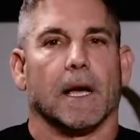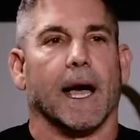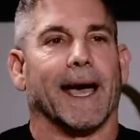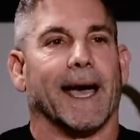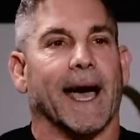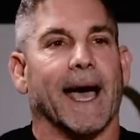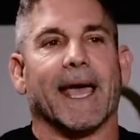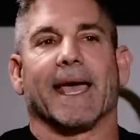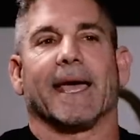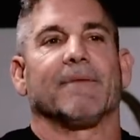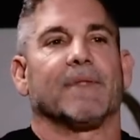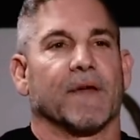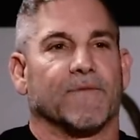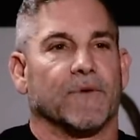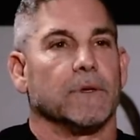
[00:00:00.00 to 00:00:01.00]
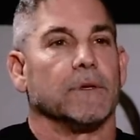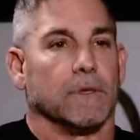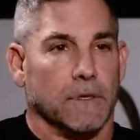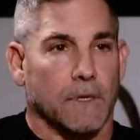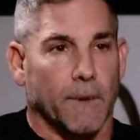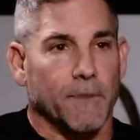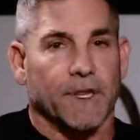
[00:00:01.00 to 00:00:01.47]
I, I, had that.
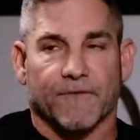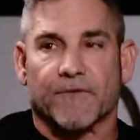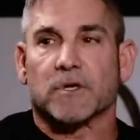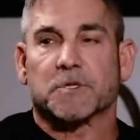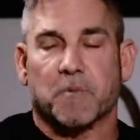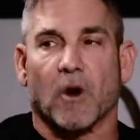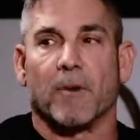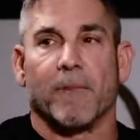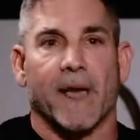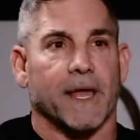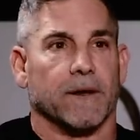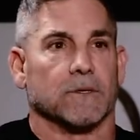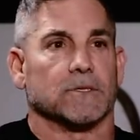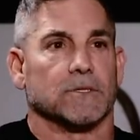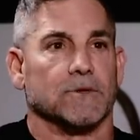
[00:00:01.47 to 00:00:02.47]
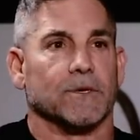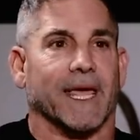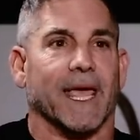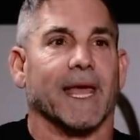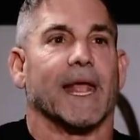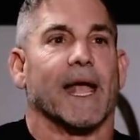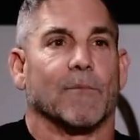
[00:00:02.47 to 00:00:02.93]
I mean, the first part matters. You mm-hmm.
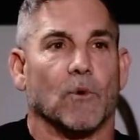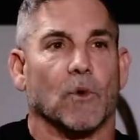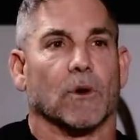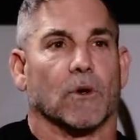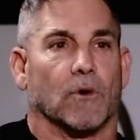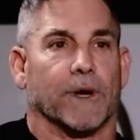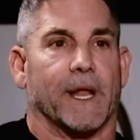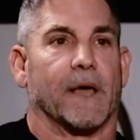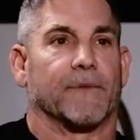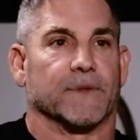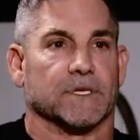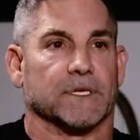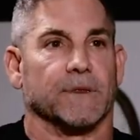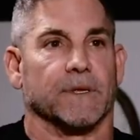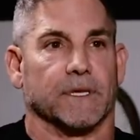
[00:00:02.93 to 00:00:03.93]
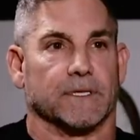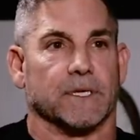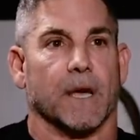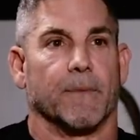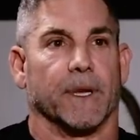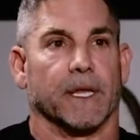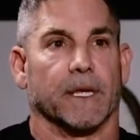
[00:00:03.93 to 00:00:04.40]
can't have more going out than's
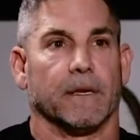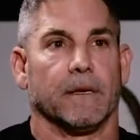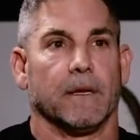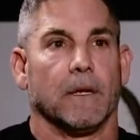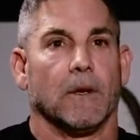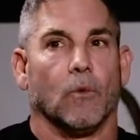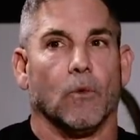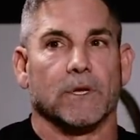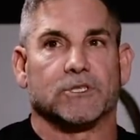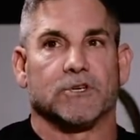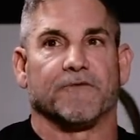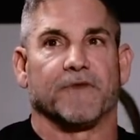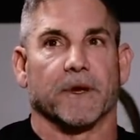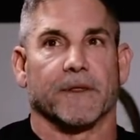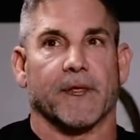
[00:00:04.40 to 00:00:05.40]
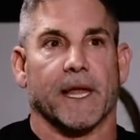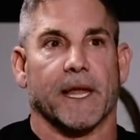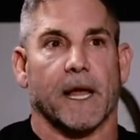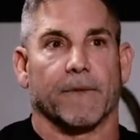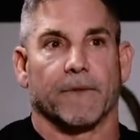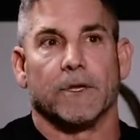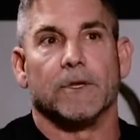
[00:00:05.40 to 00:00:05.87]
coming in. Mm-hmm. Once you figure that
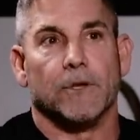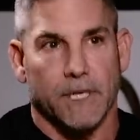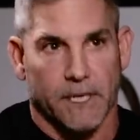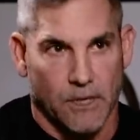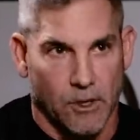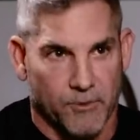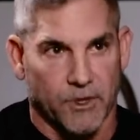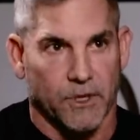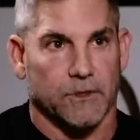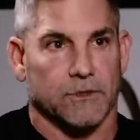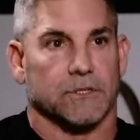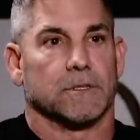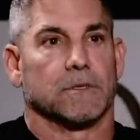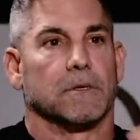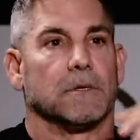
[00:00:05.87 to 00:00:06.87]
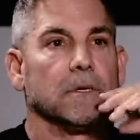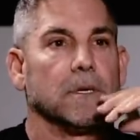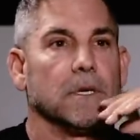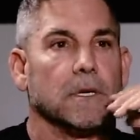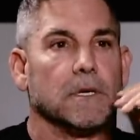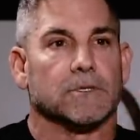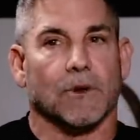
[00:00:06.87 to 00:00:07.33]
out, then you need to go produce.
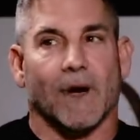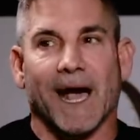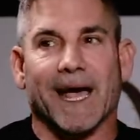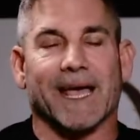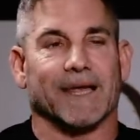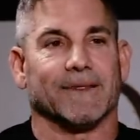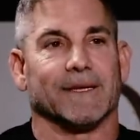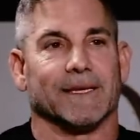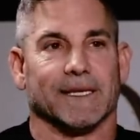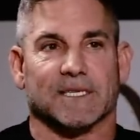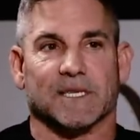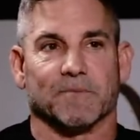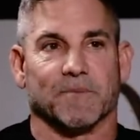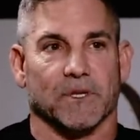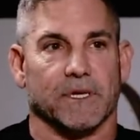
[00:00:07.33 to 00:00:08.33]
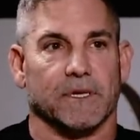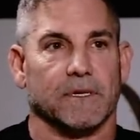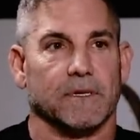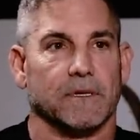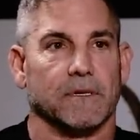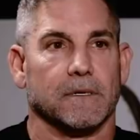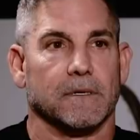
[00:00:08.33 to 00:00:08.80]
So I had the discipline
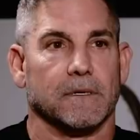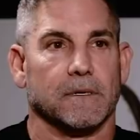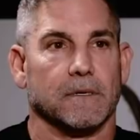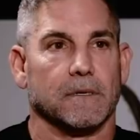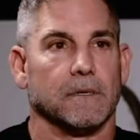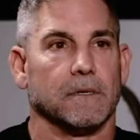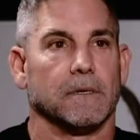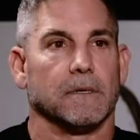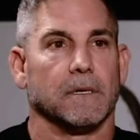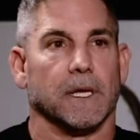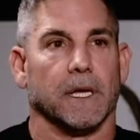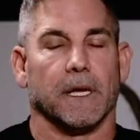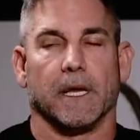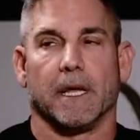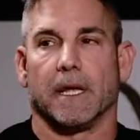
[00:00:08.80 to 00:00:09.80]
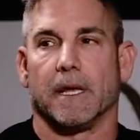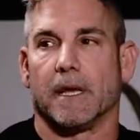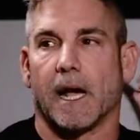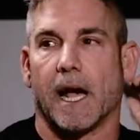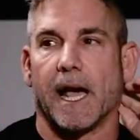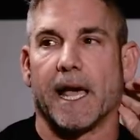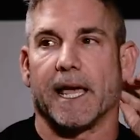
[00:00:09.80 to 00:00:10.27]
and and
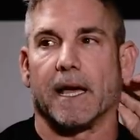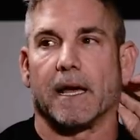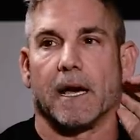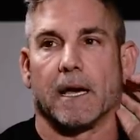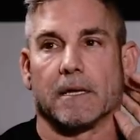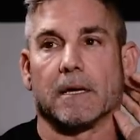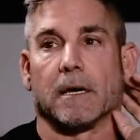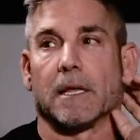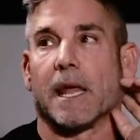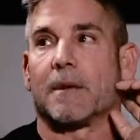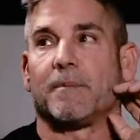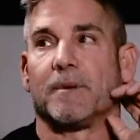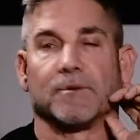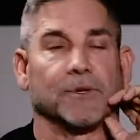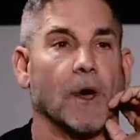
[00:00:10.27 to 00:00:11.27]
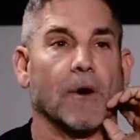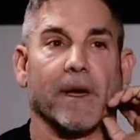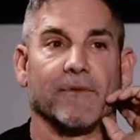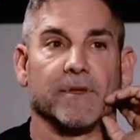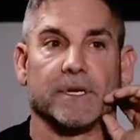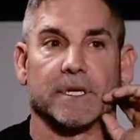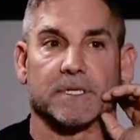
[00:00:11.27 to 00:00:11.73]
I, ha- I a lot of people don't
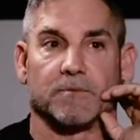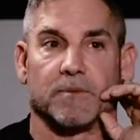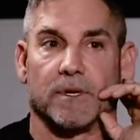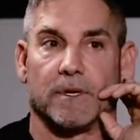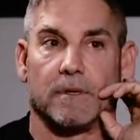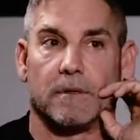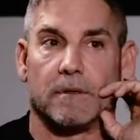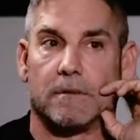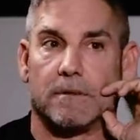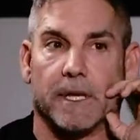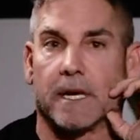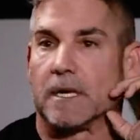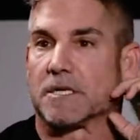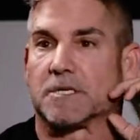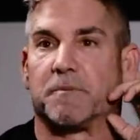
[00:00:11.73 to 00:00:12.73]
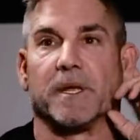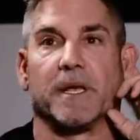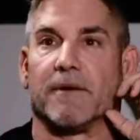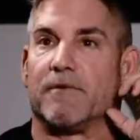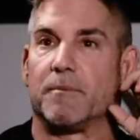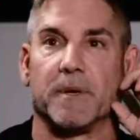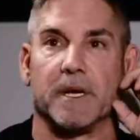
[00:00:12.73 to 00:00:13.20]
have the discipline. They're going to
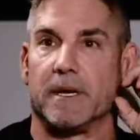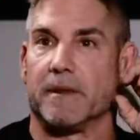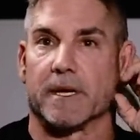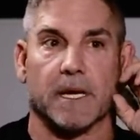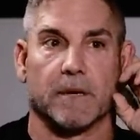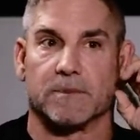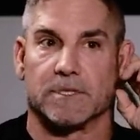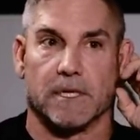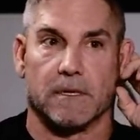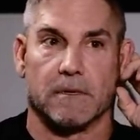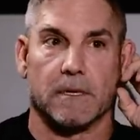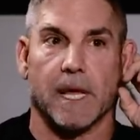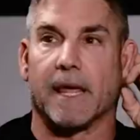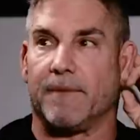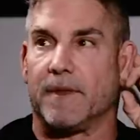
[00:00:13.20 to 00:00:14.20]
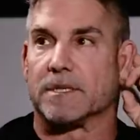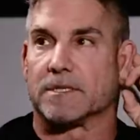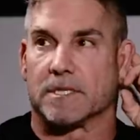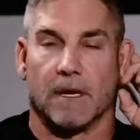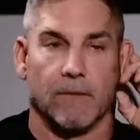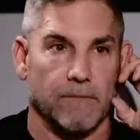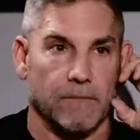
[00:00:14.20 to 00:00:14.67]
spend every penny that comes in, mm-hmm. and then
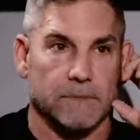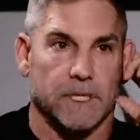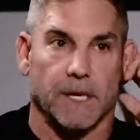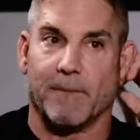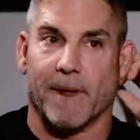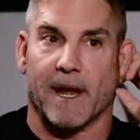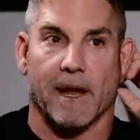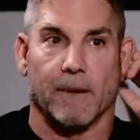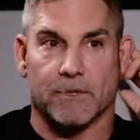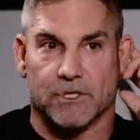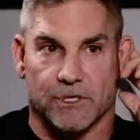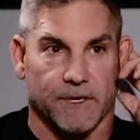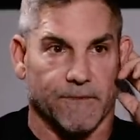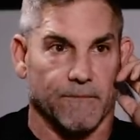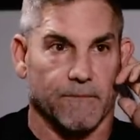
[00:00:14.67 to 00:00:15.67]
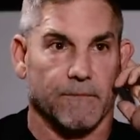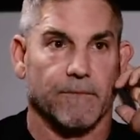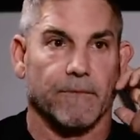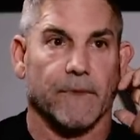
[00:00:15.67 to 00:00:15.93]
some. Doesn't matter how much you give them.